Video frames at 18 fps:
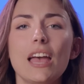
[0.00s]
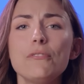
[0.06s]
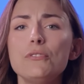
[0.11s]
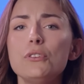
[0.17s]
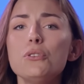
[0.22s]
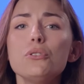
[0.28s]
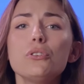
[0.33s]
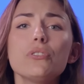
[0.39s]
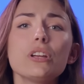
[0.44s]
If
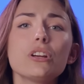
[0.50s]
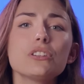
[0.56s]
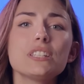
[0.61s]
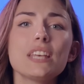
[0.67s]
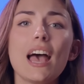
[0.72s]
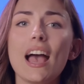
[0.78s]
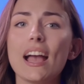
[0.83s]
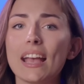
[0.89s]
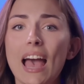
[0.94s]
nuclear
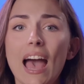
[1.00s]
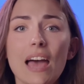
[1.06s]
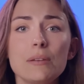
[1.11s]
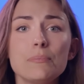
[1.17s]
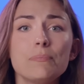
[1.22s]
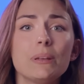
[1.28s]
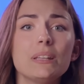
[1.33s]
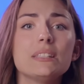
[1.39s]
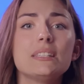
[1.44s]
tech
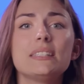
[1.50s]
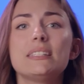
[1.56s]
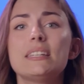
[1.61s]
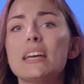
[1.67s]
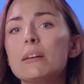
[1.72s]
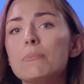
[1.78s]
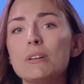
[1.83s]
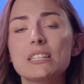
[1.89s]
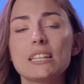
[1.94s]
hadn't been
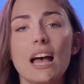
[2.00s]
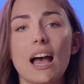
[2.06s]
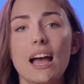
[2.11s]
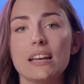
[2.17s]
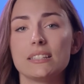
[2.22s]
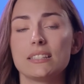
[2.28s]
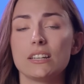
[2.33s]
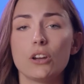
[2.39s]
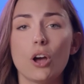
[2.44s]

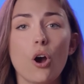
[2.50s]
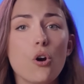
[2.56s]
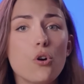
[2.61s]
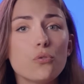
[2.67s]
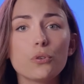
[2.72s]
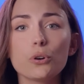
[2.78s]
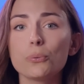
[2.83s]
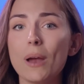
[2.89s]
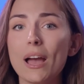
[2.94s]
stigmatized and
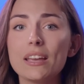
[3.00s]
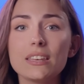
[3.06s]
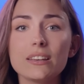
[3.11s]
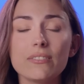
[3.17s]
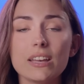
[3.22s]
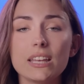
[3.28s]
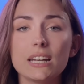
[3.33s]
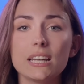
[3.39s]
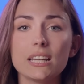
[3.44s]

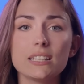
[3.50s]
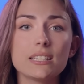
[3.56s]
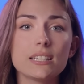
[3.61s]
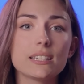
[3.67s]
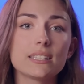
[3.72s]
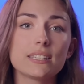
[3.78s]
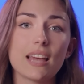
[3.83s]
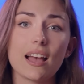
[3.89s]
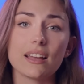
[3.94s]
overregulated
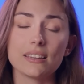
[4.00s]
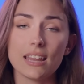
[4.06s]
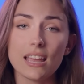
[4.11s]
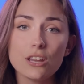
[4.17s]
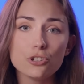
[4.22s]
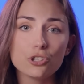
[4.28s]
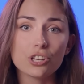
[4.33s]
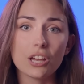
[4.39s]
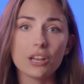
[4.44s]
into
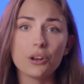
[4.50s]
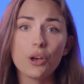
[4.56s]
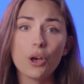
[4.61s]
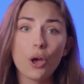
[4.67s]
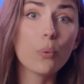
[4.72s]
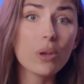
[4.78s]
stagnation,